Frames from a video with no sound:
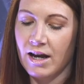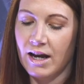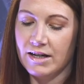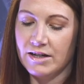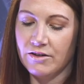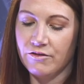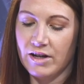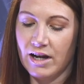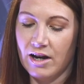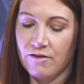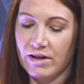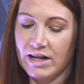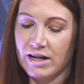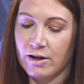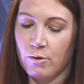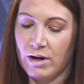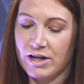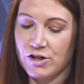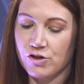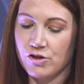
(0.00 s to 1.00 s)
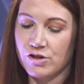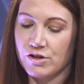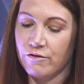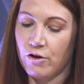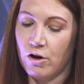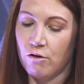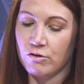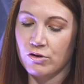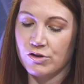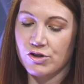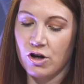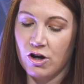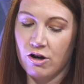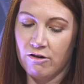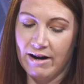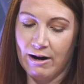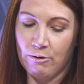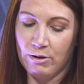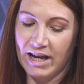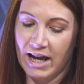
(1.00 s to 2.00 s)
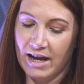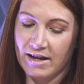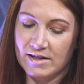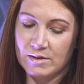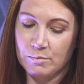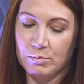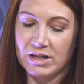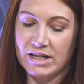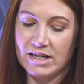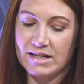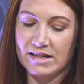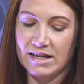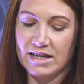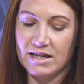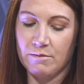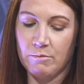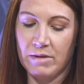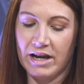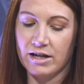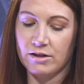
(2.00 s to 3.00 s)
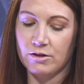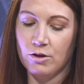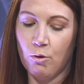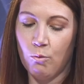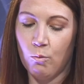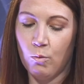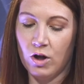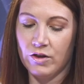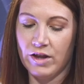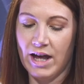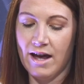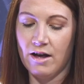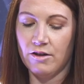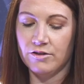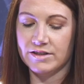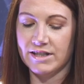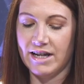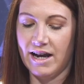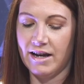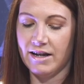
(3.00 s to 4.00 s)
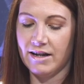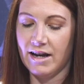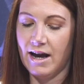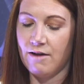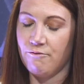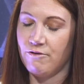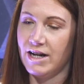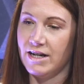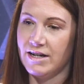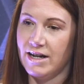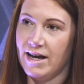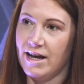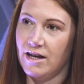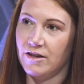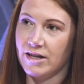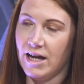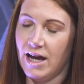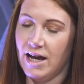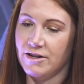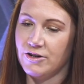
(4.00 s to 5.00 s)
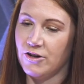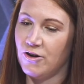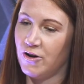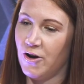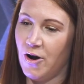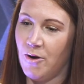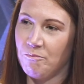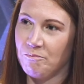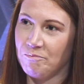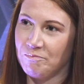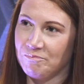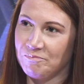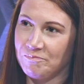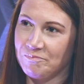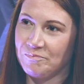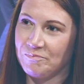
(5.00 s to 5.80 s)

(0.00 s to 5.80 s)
And if you have any questions for us or our guests, please email whatthehealthtech@radarhealthcare.com.